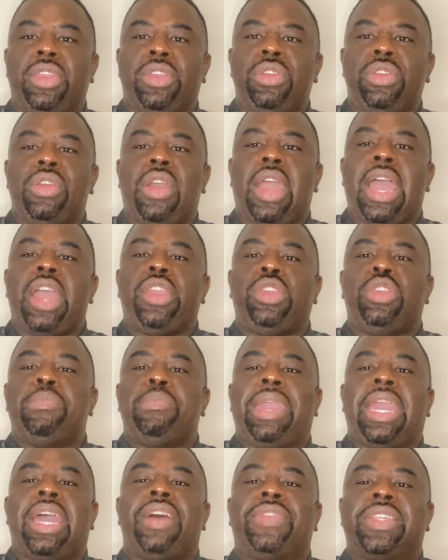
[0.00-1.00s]
You know how you
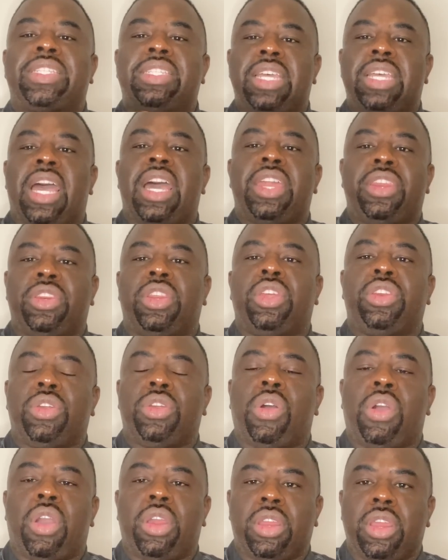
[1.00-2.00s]
may have a son and a
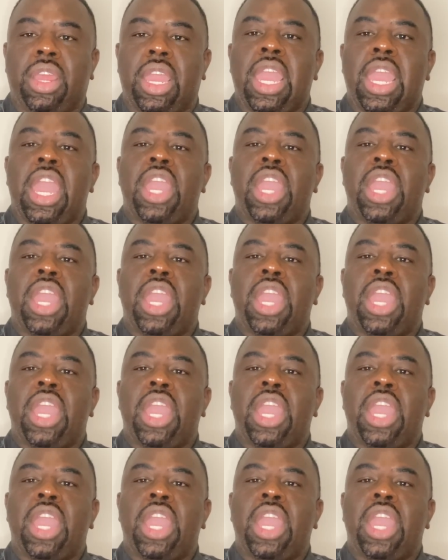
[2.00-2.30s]
daughter,